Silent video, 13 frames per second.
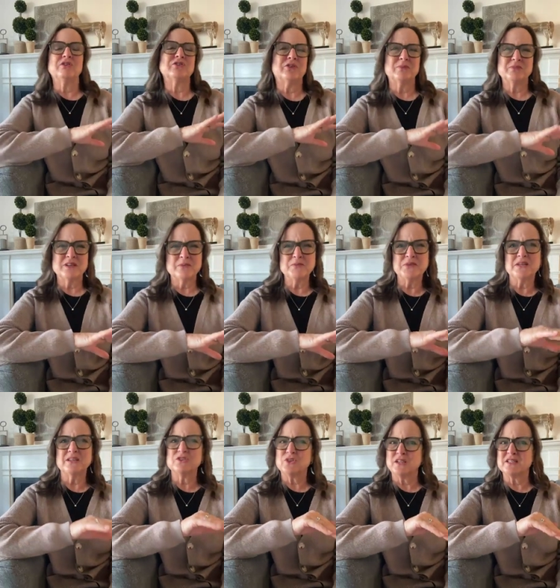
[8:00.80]
there's some tips
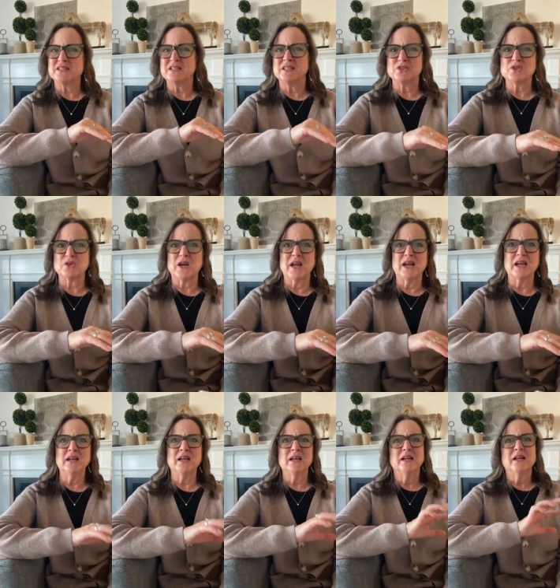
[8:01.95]
and tricks to the
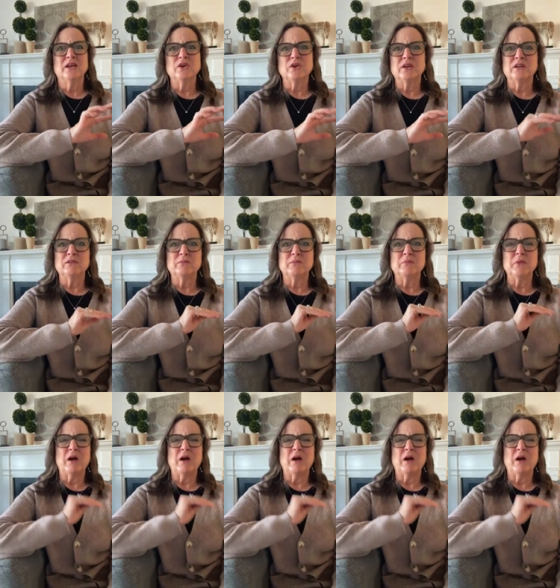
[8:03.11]
trade. You can,